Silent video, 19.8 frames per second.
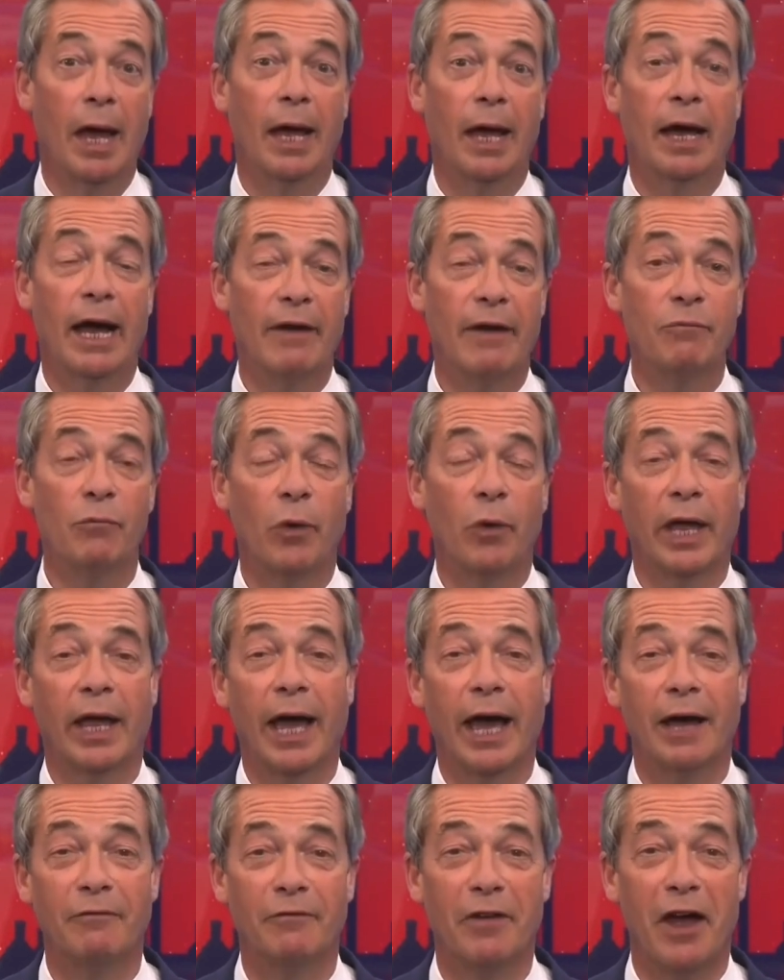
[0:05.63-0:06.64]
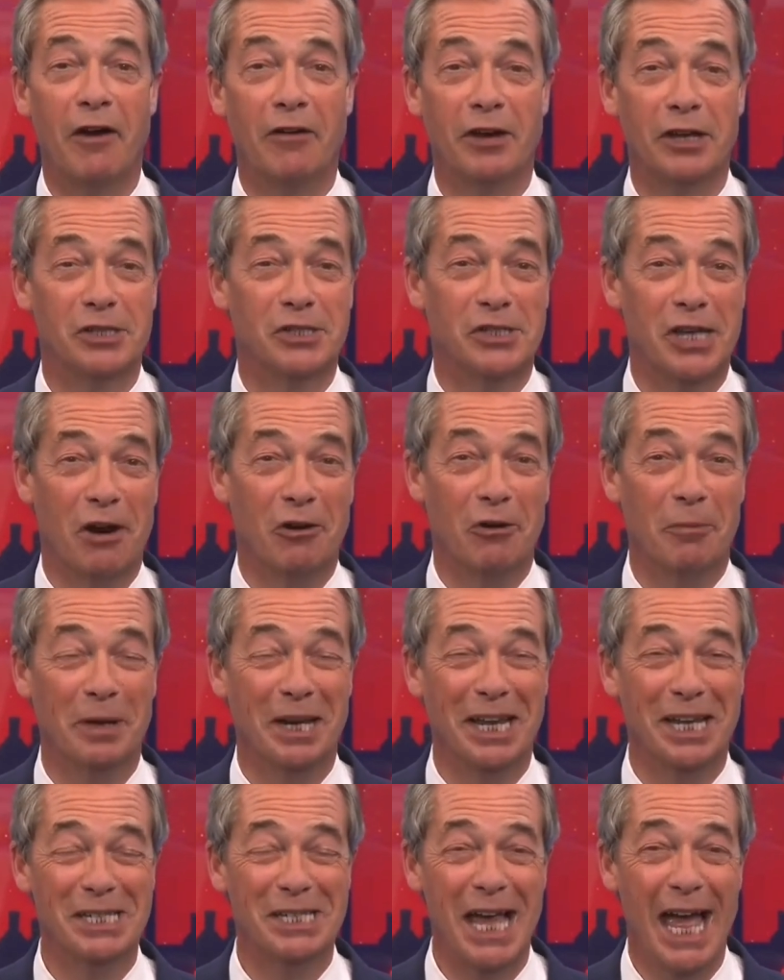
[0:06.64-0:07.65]
haven't we, at various
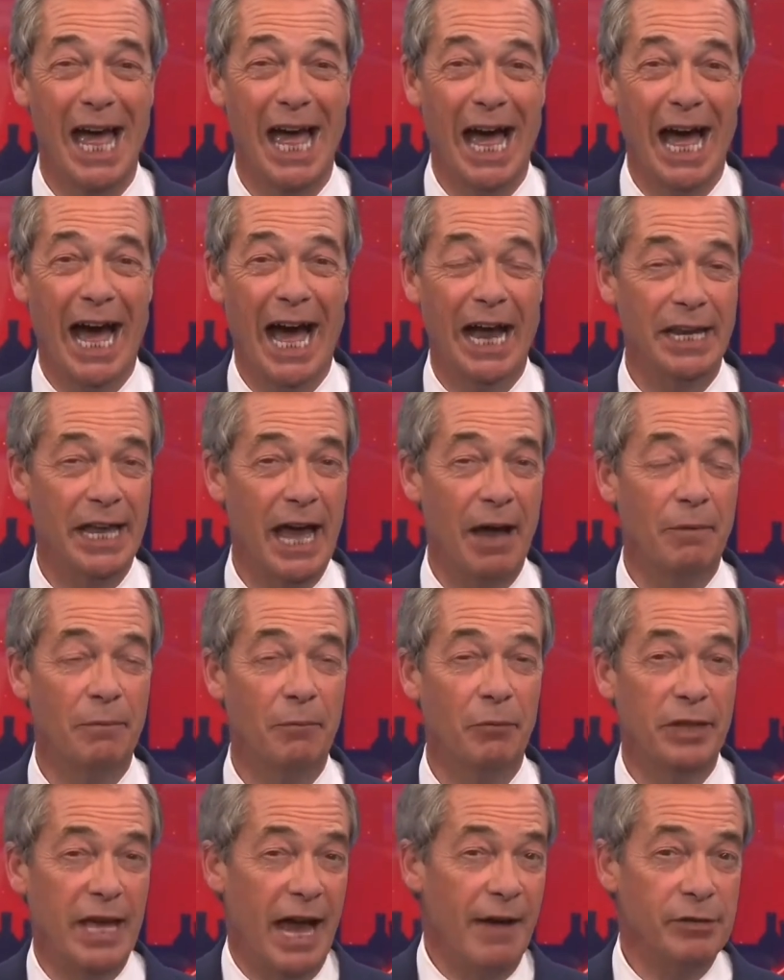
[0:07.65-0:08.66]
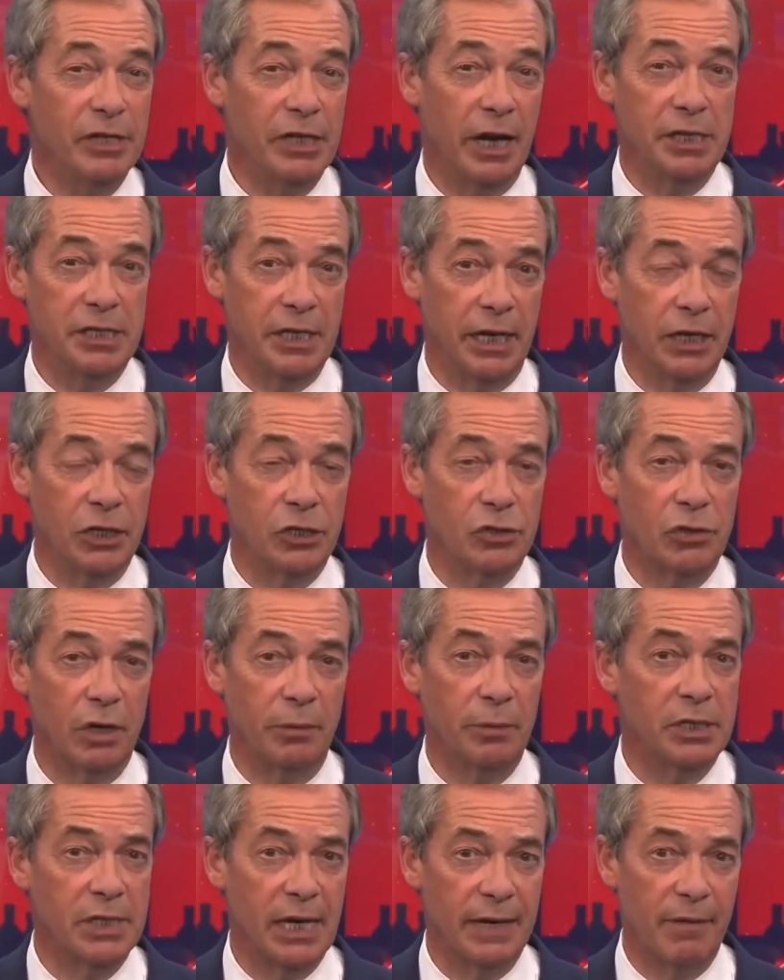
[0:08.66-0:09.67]
ceremonies. And yet, with the advertising industry,
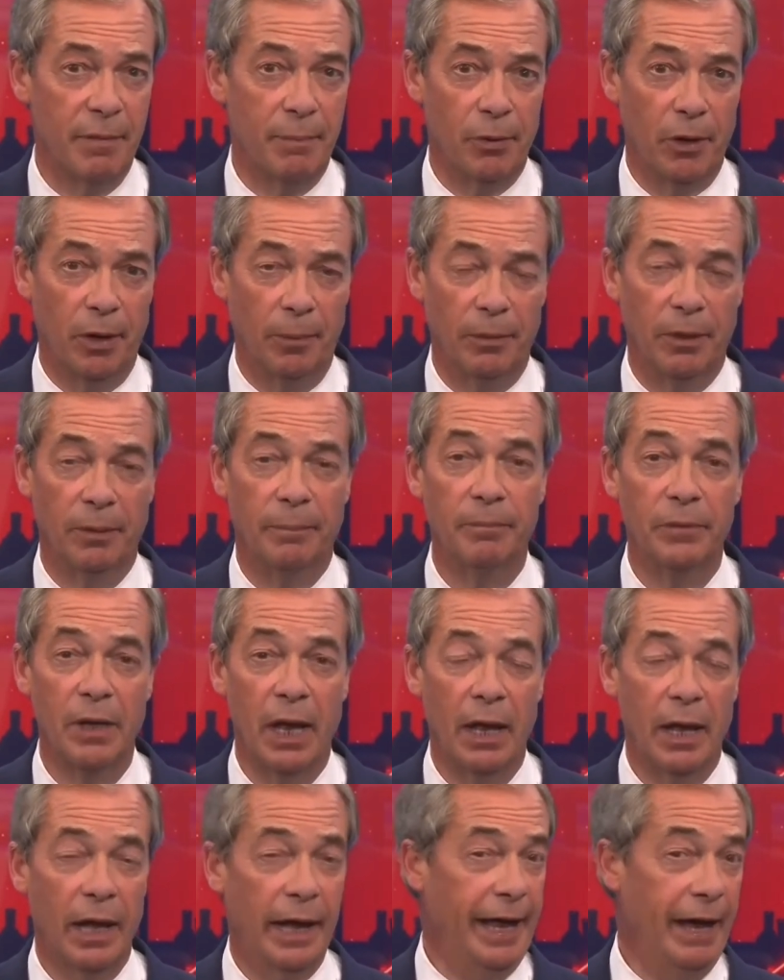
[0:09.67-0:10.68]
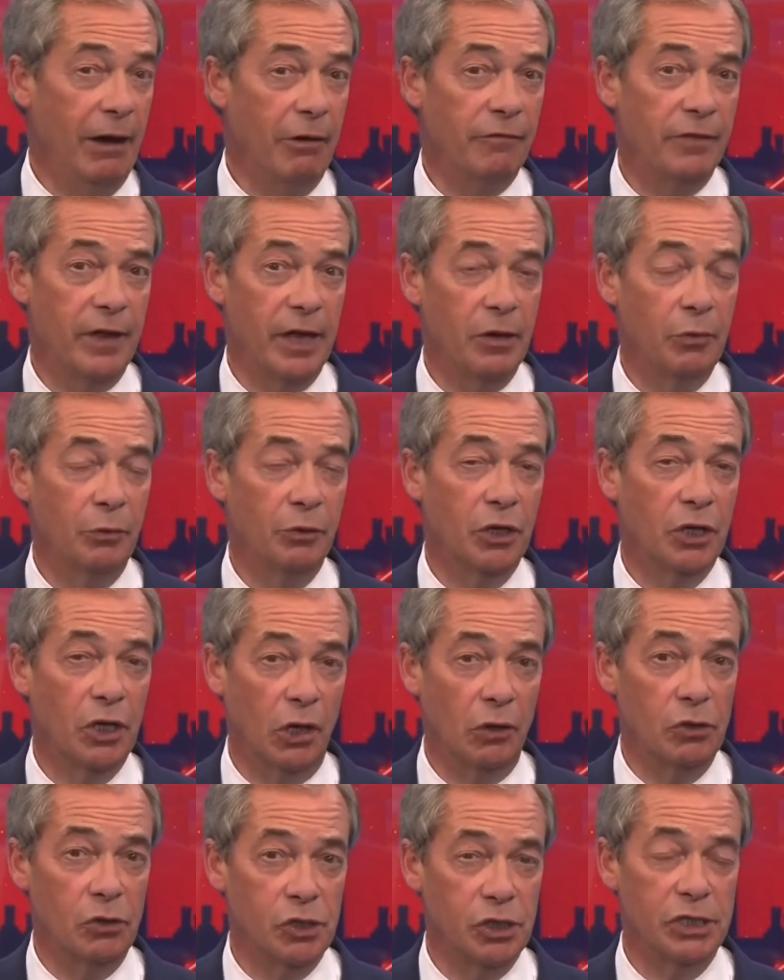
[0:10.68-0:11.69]
we still have a problem. An outfit called the
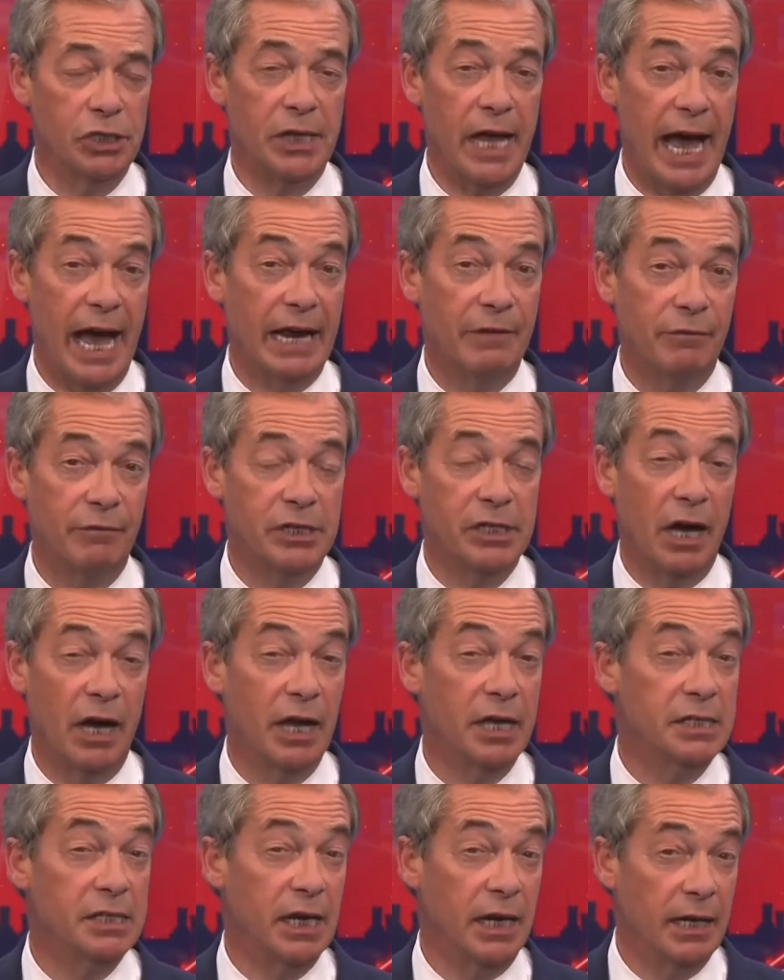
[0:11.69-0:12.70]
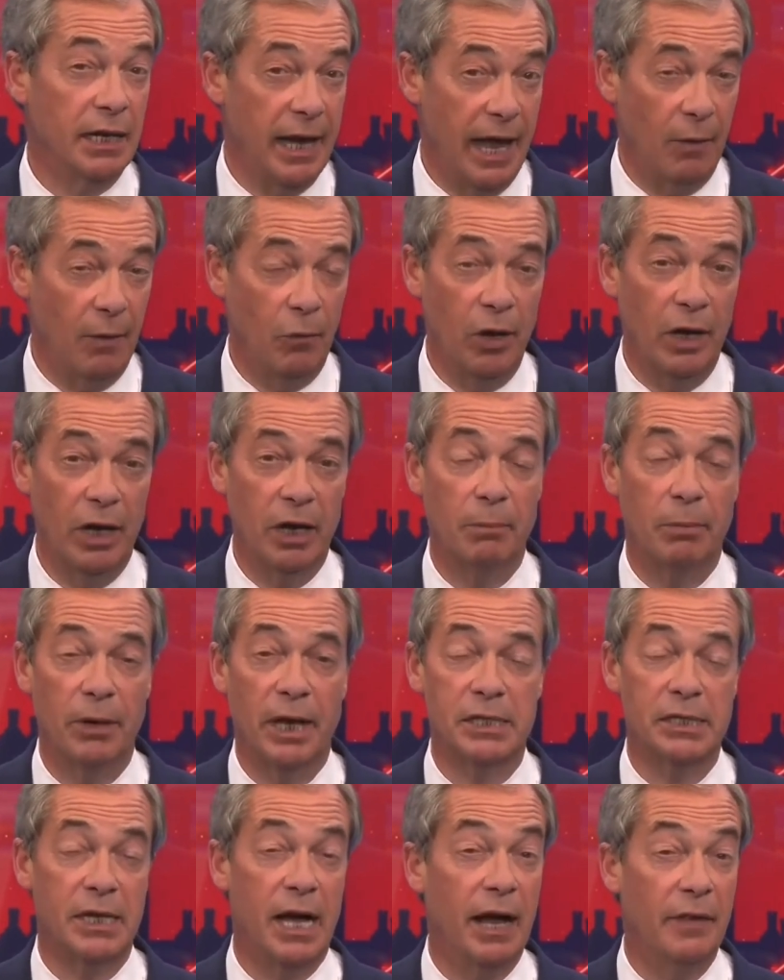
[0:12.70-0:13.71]
Conscious Advertising Network,
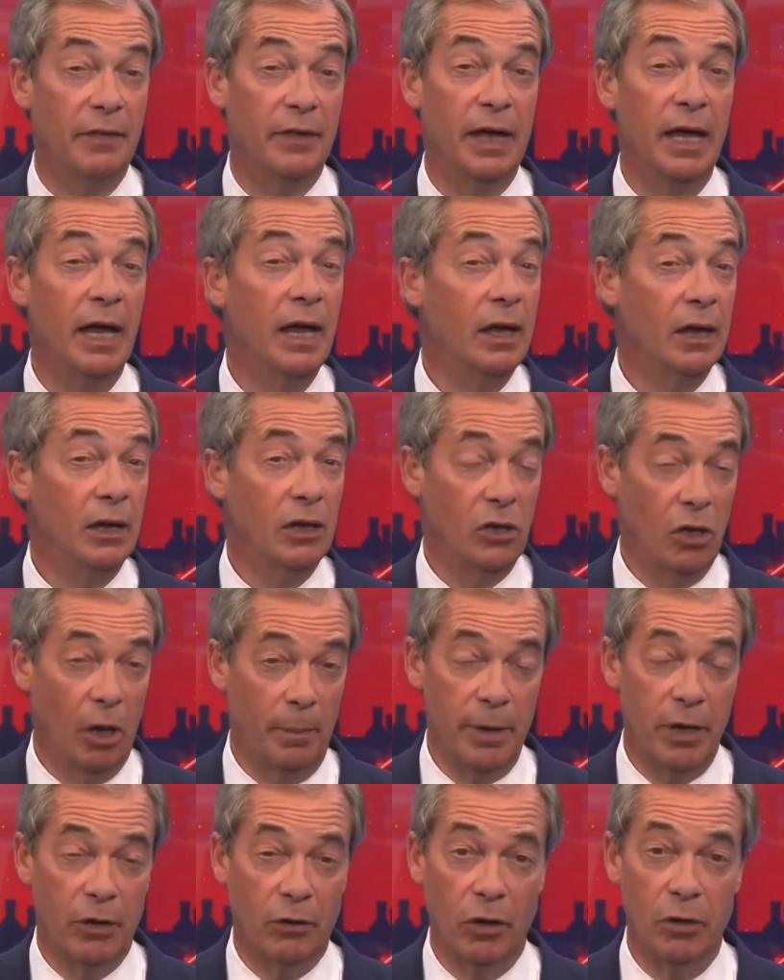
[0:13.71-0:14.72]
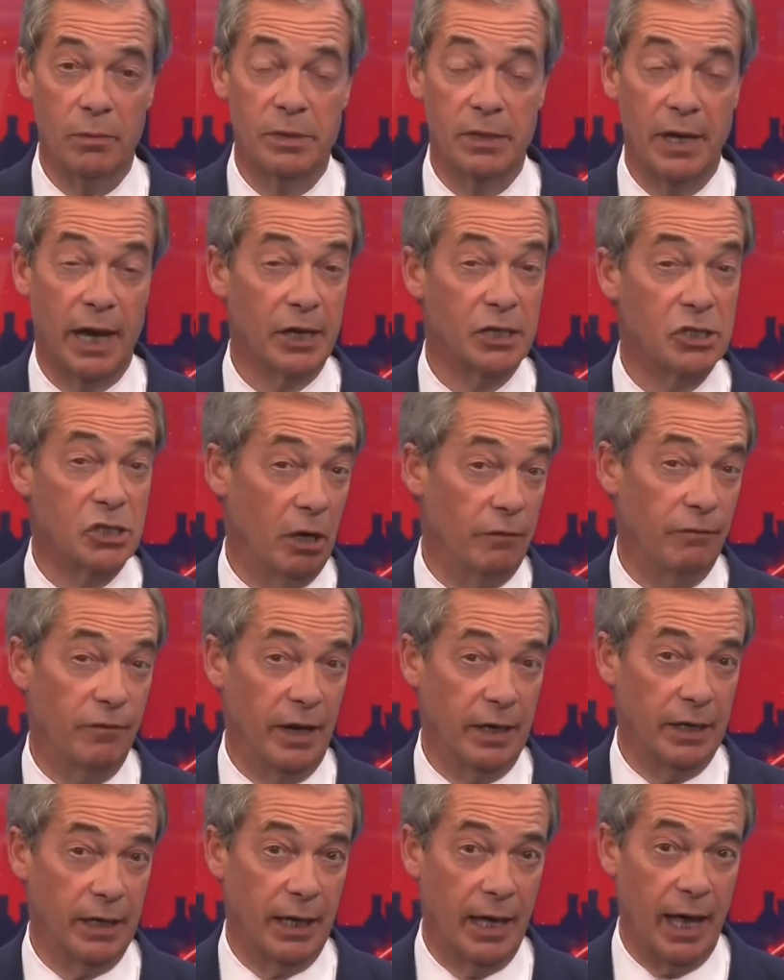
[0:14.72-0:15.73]
plus other lobby groups like Stop
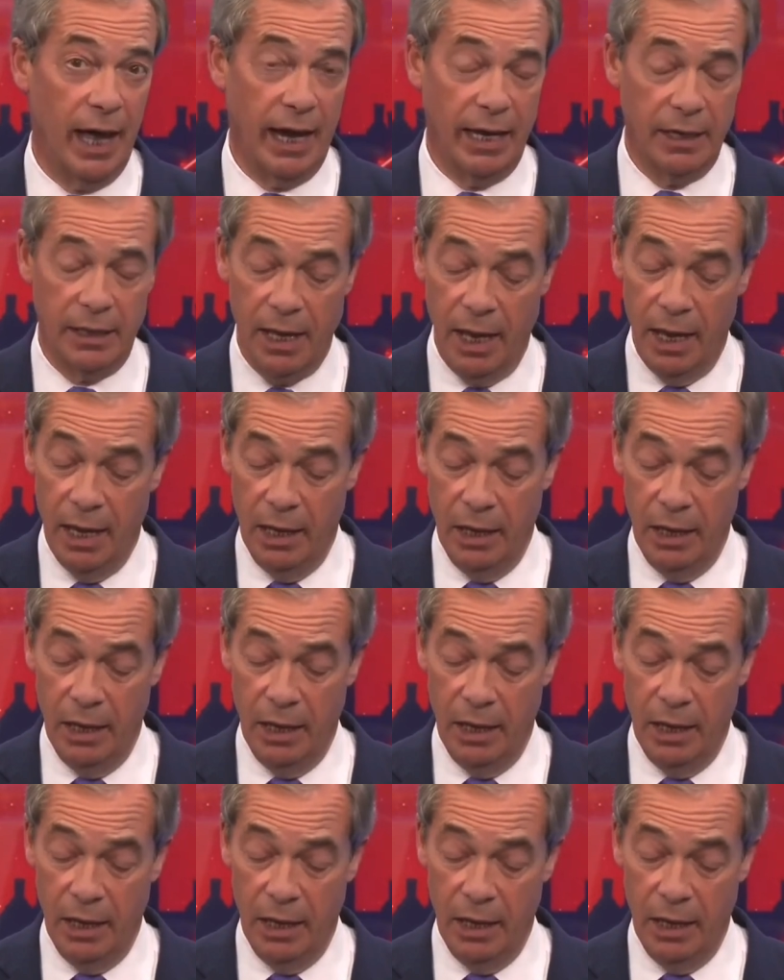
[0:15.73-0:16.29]
Funding Hate,